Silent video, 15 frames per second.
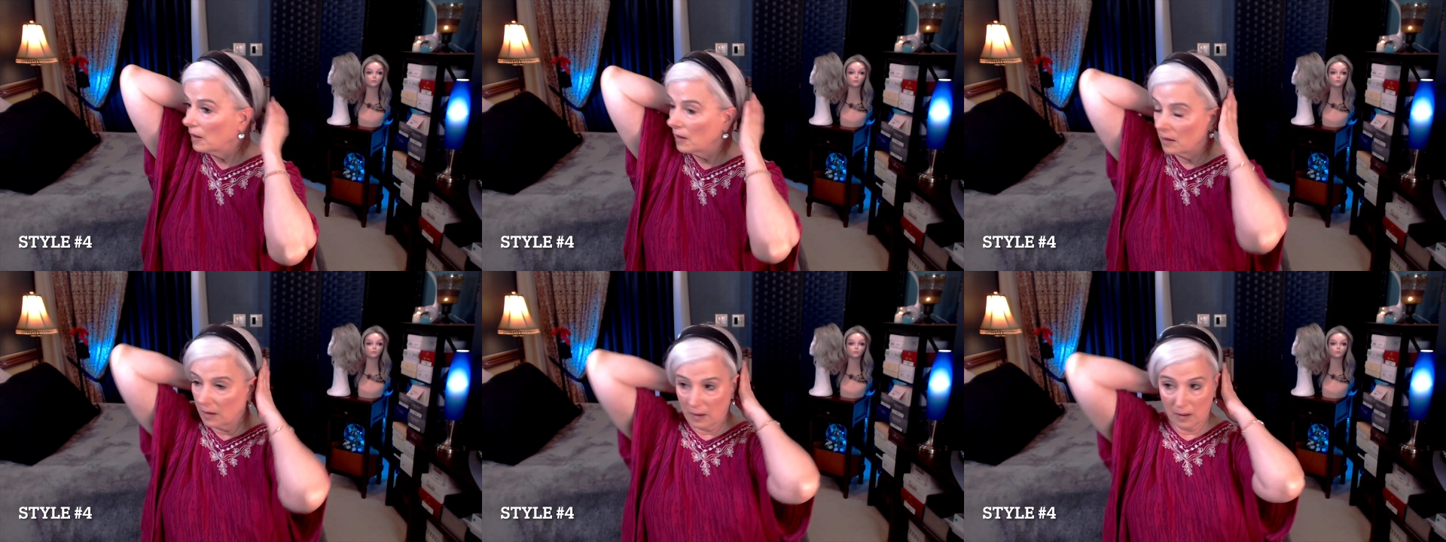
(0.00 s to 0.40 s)

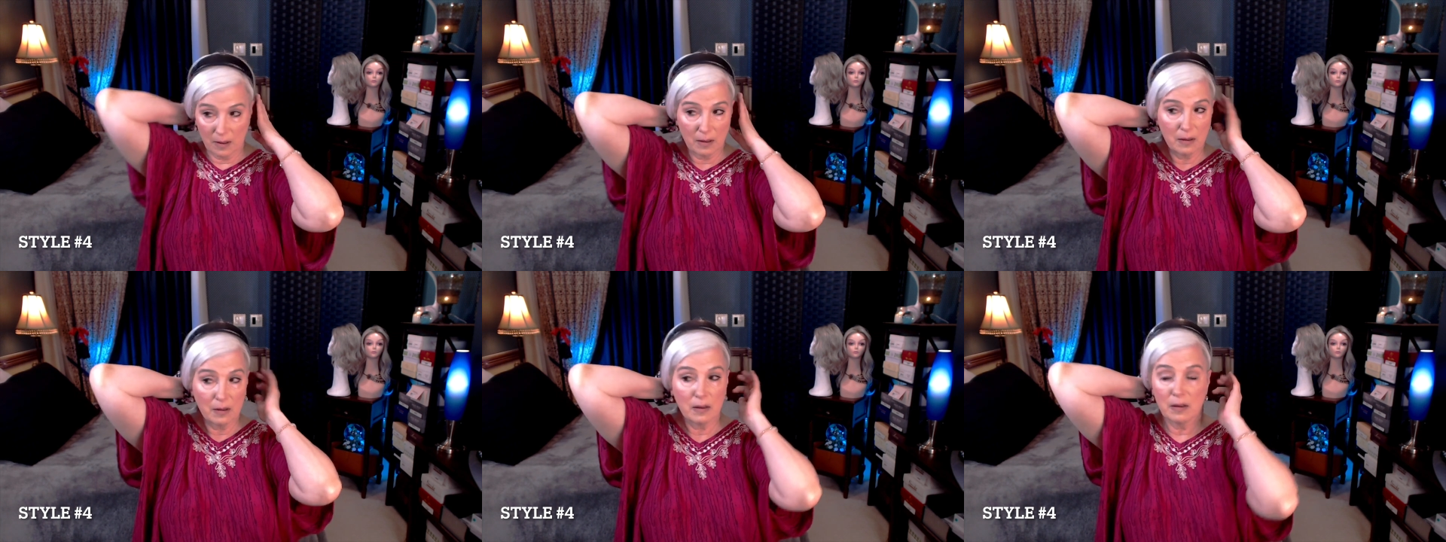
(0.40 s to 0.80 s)

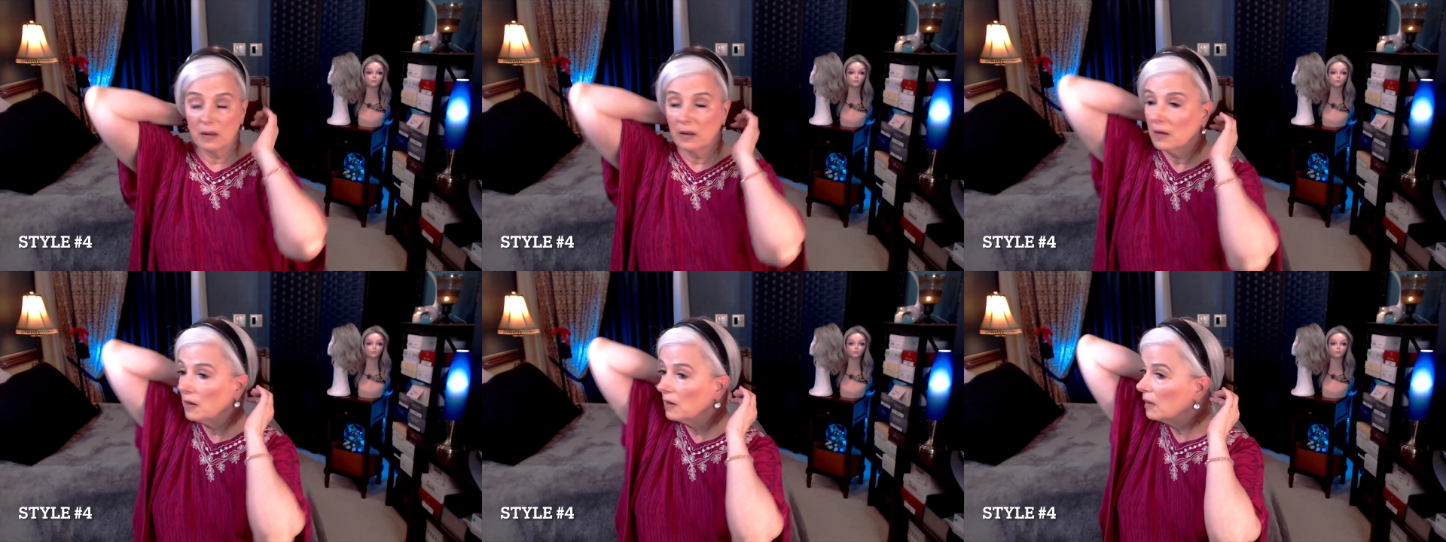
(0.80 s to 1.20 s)

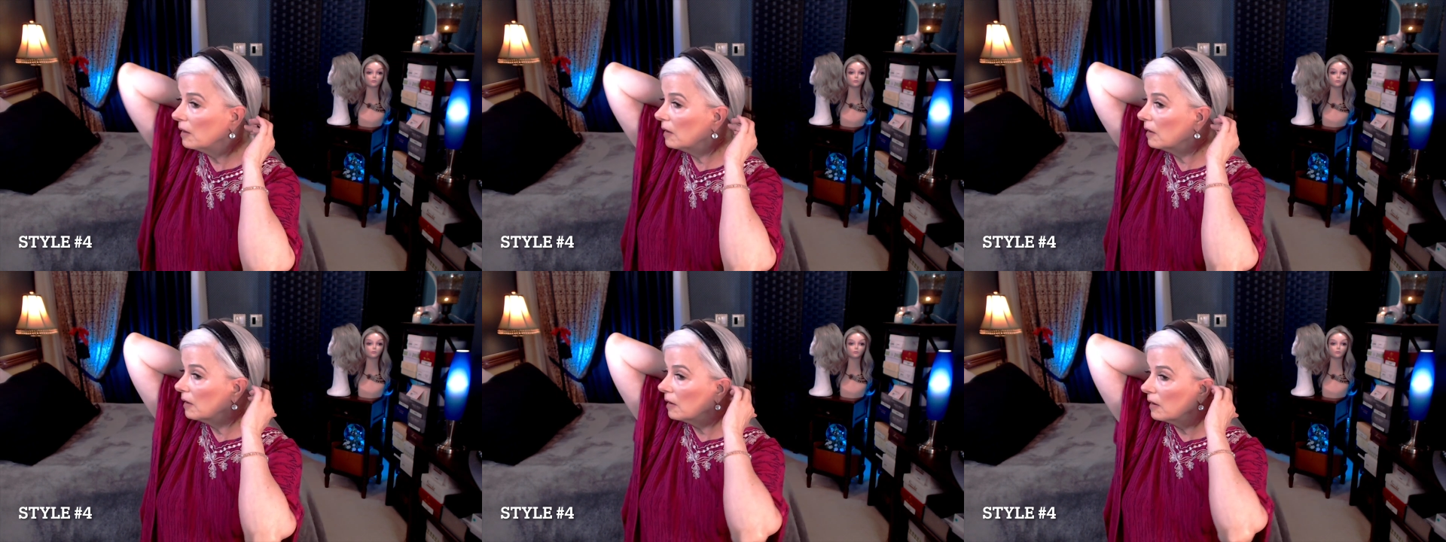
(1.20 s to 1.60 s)

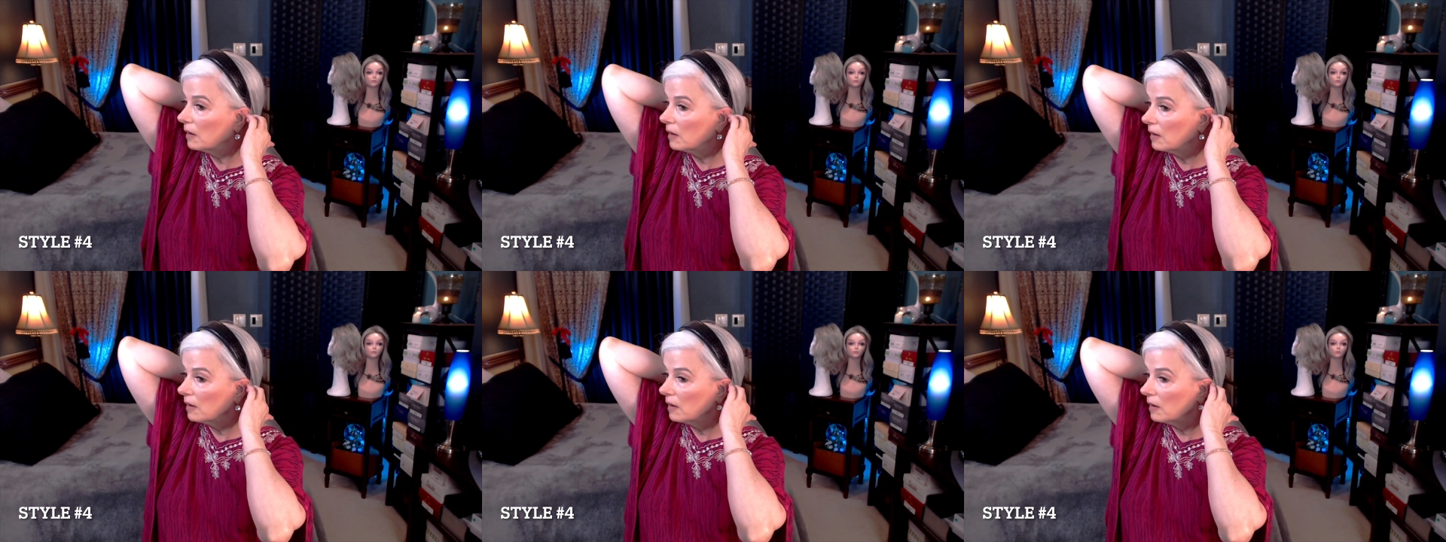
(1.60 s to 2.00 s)

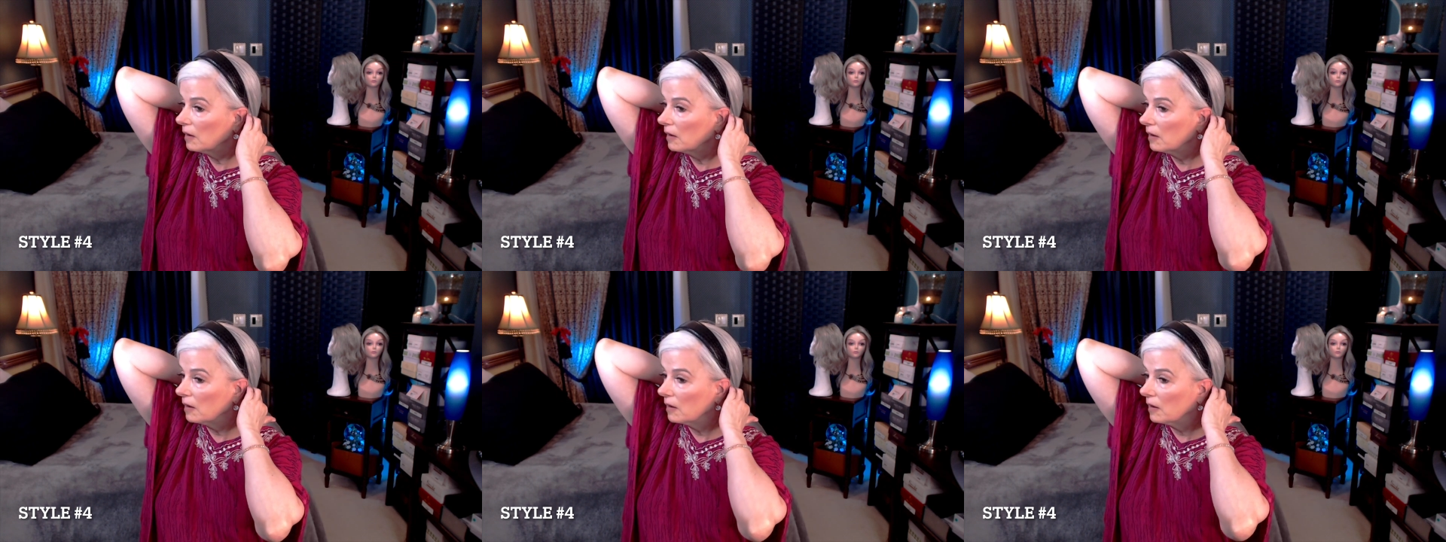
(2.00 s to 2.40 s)

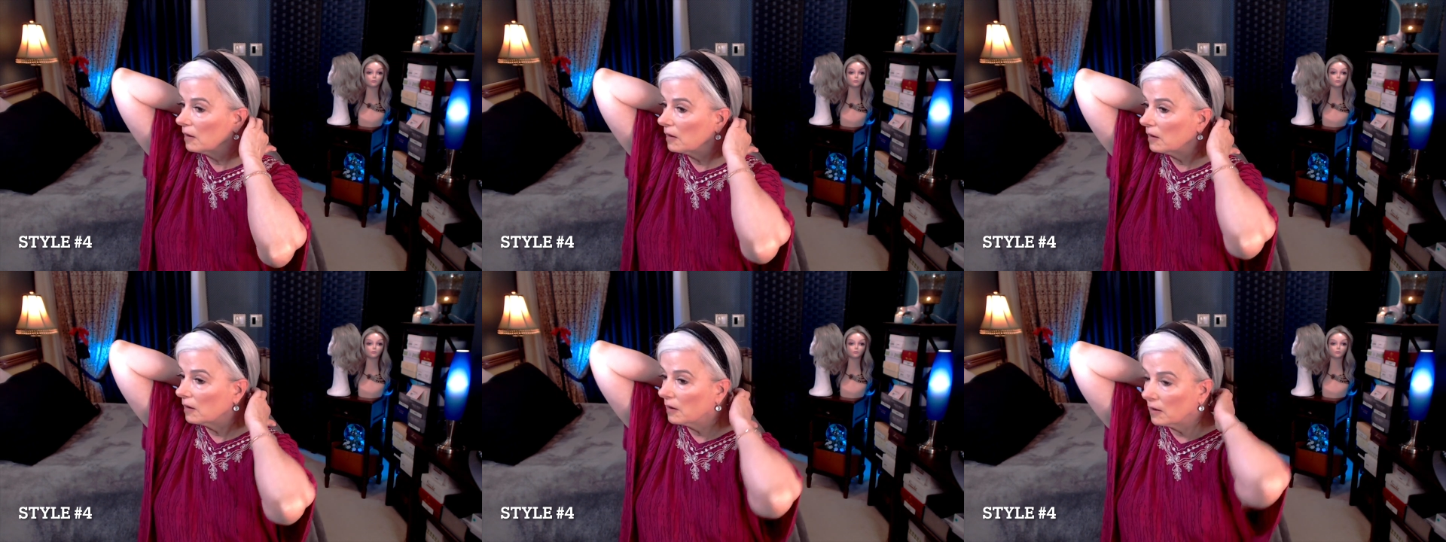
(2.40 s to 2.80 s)

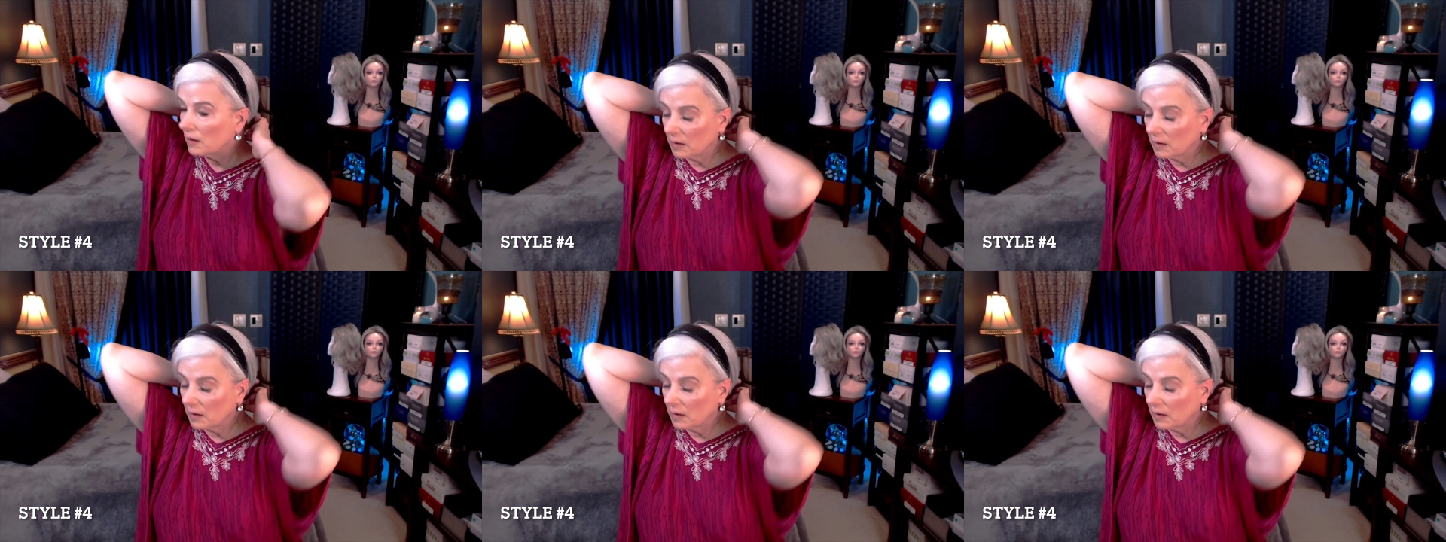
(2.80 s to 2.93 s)
(silence)